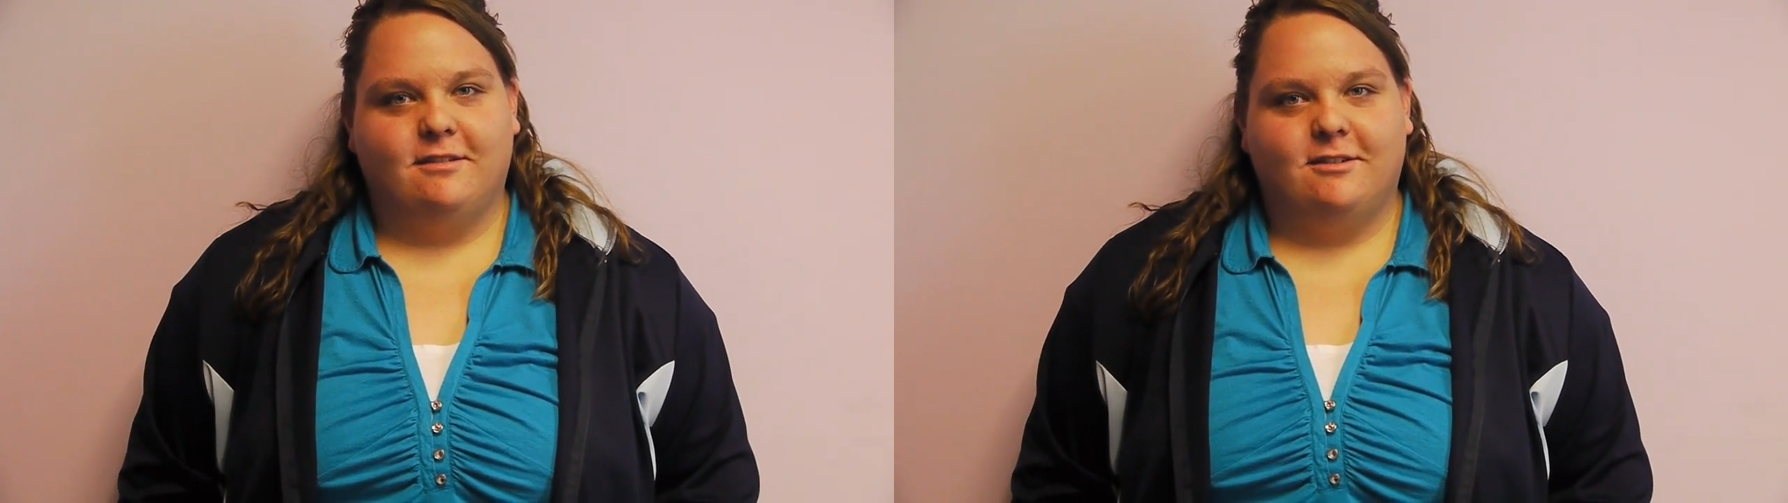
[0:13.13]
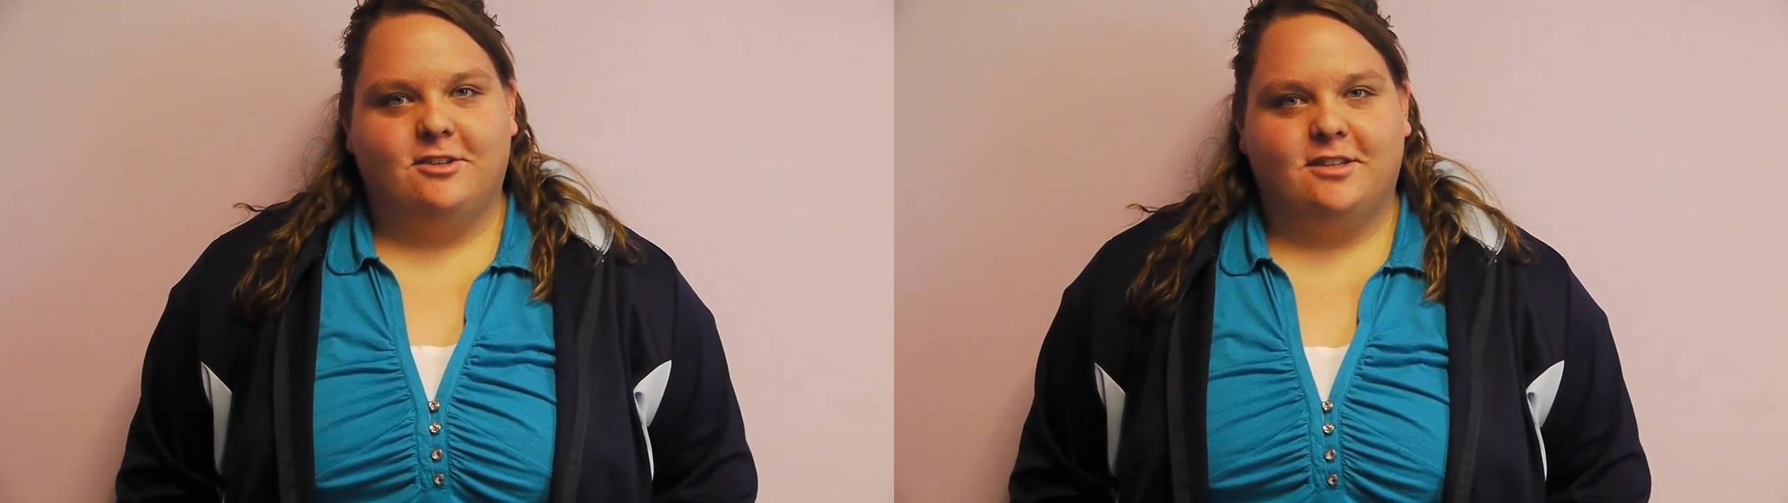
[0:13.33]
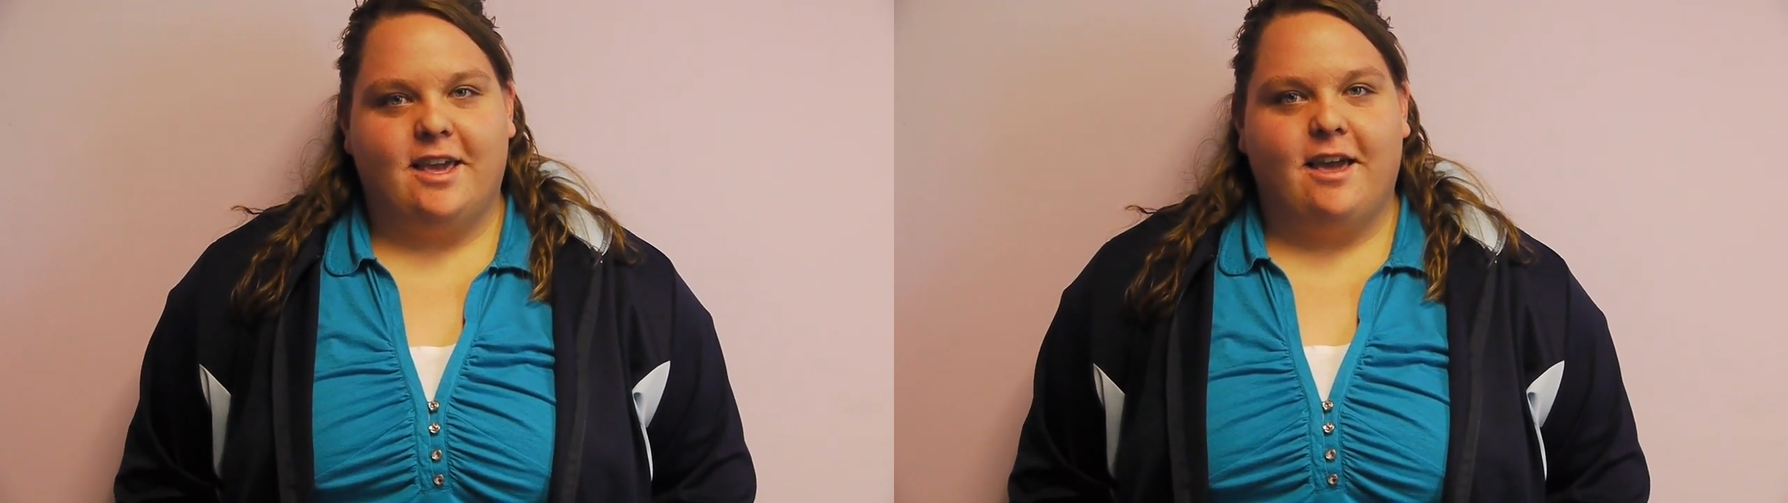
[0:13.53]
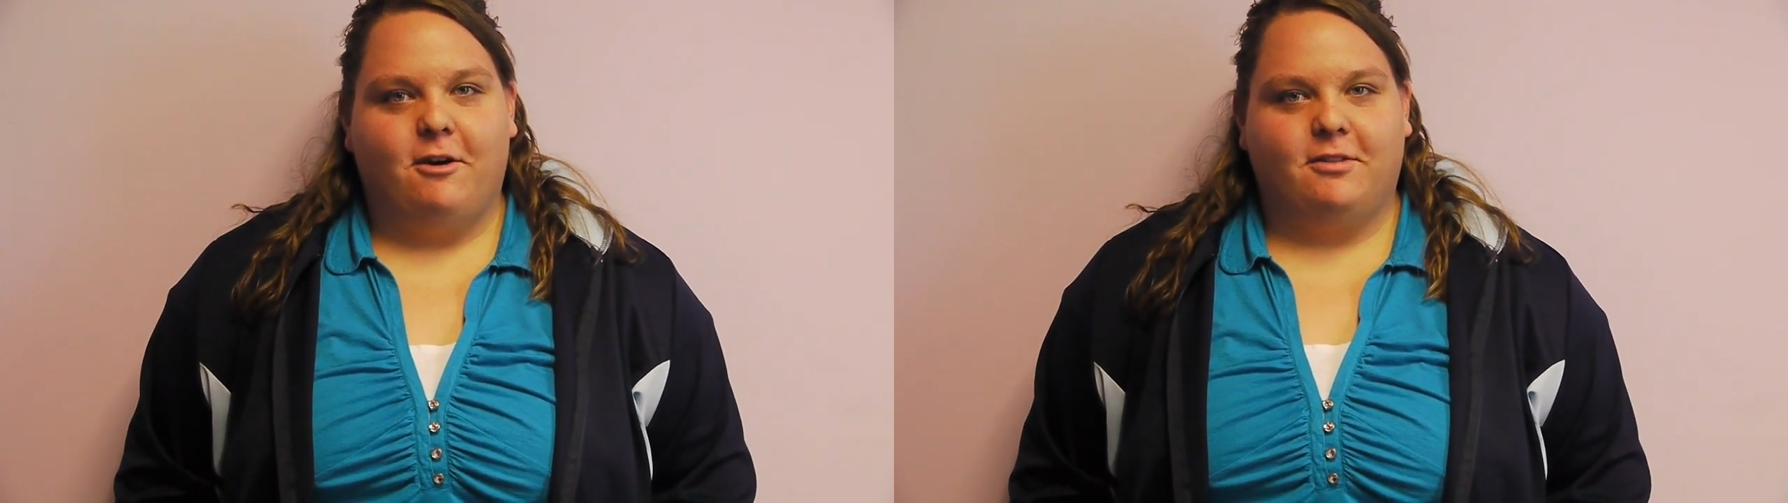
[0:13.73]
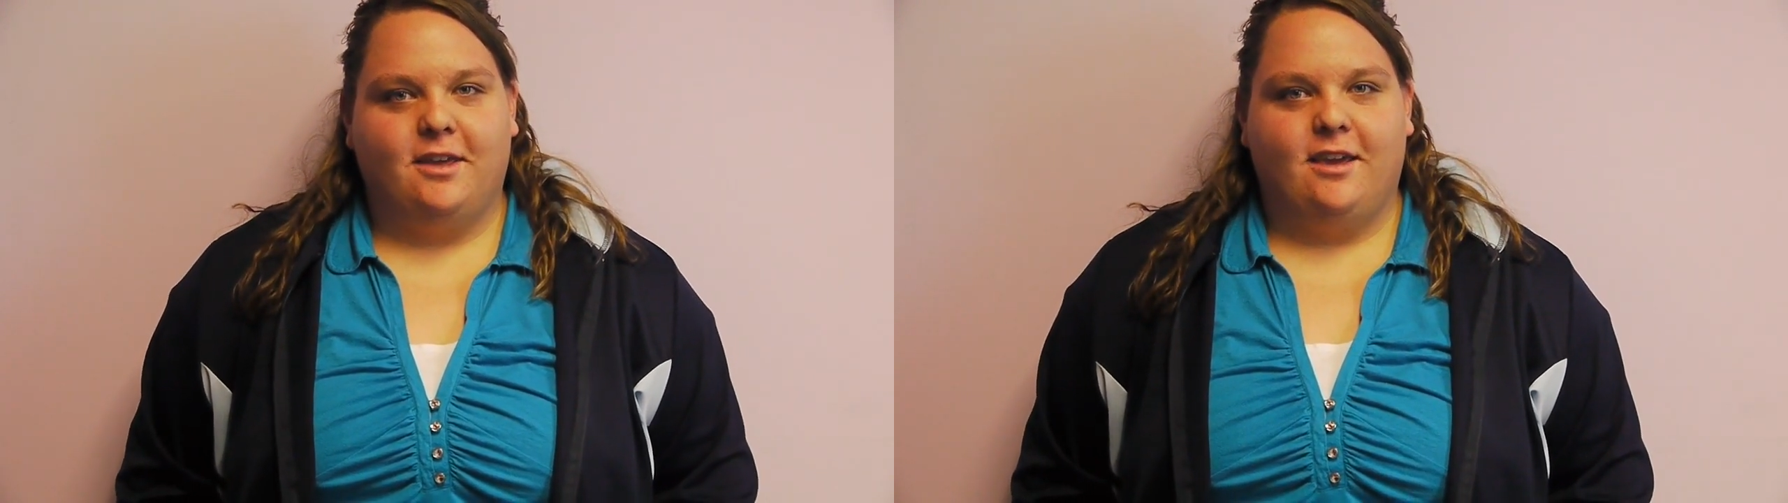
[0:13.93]
just get
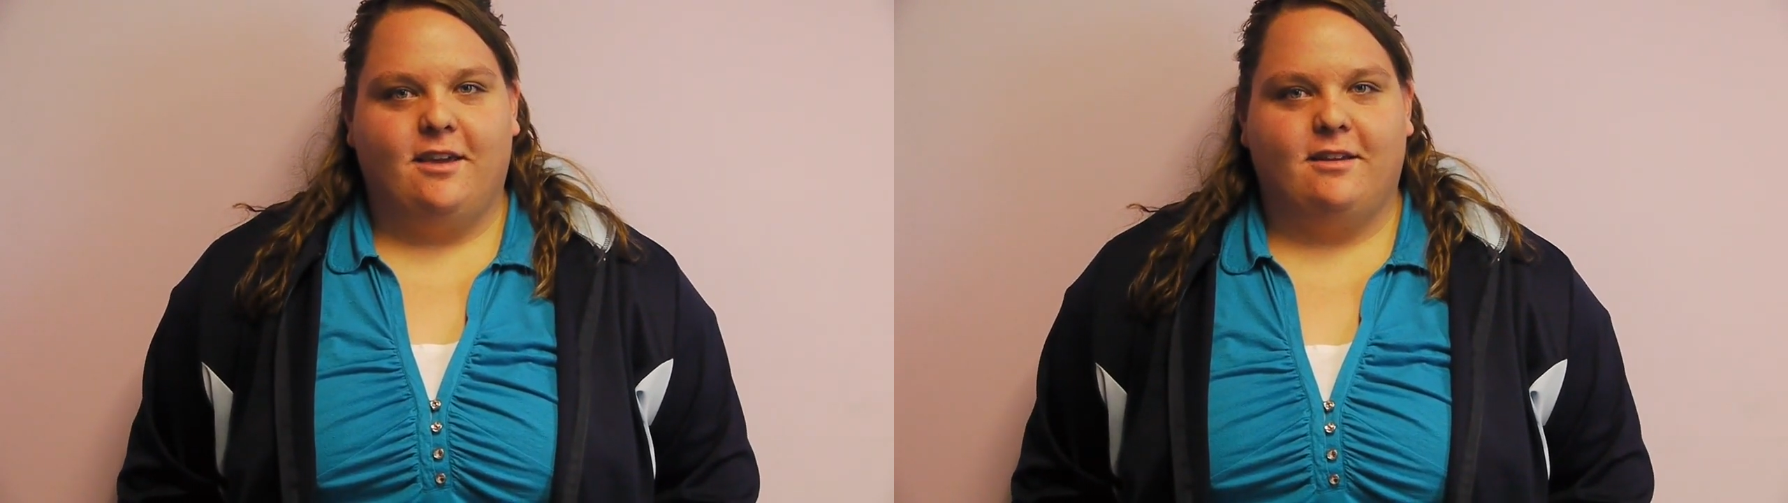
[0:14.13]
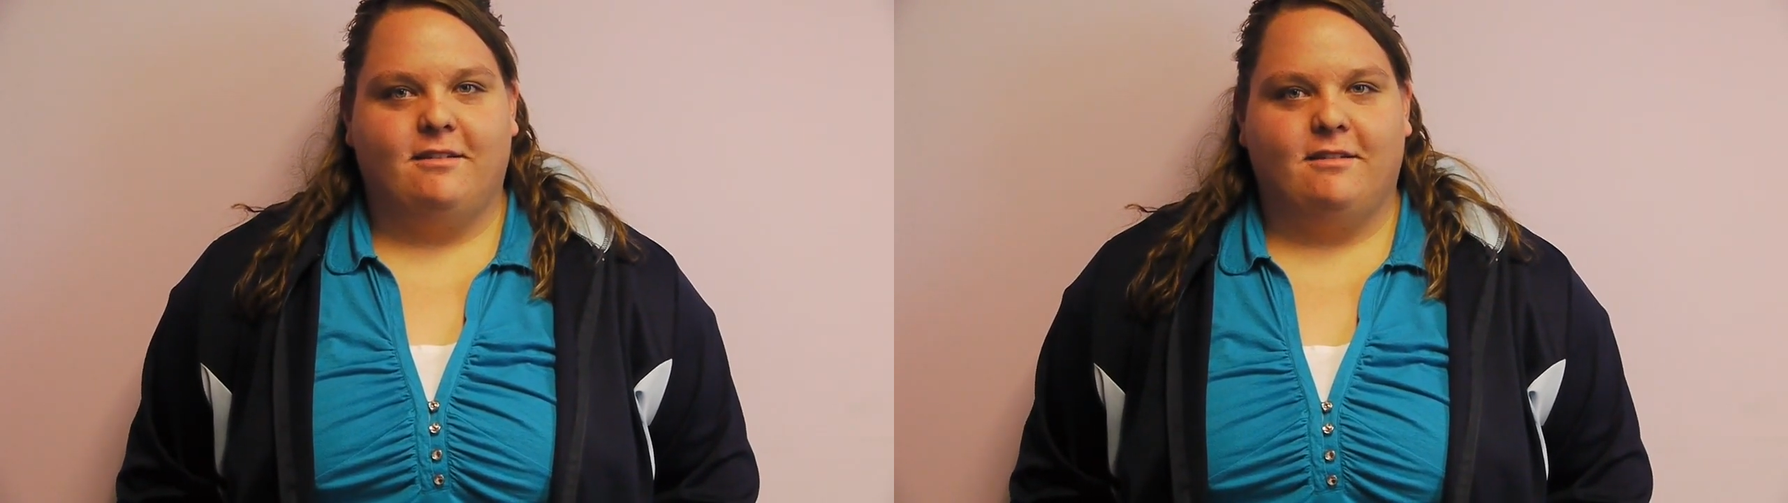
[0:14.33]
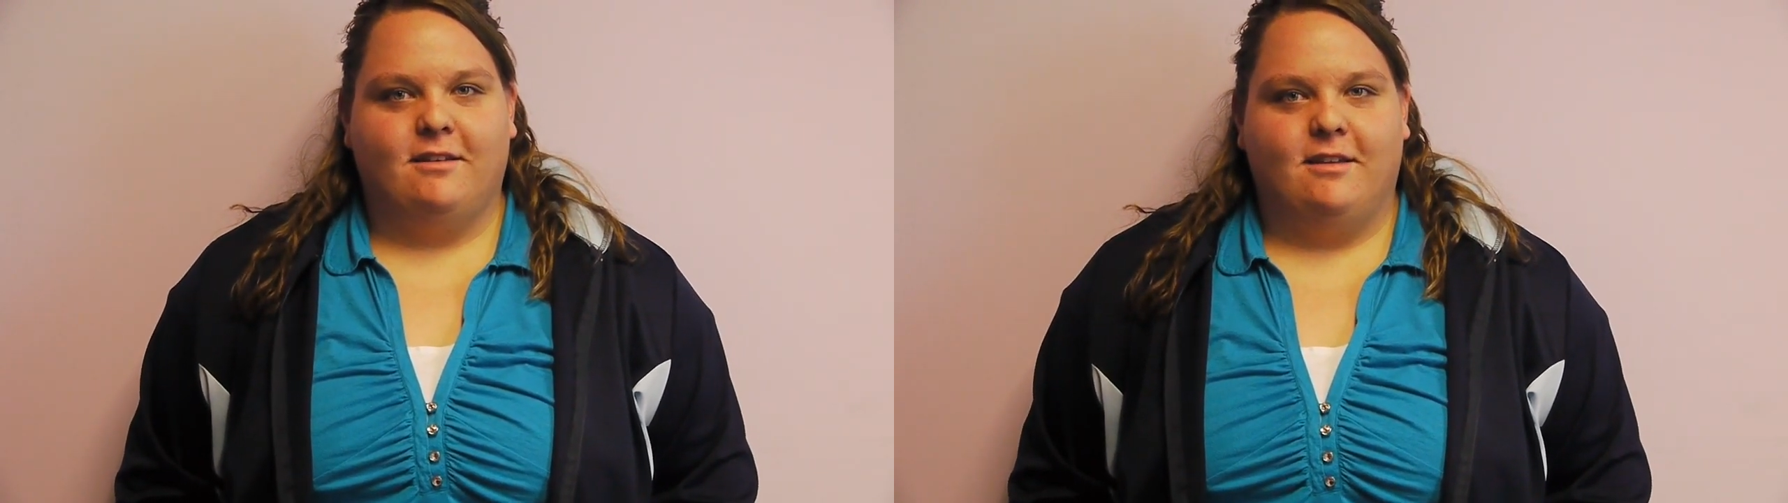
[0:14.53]
healthy and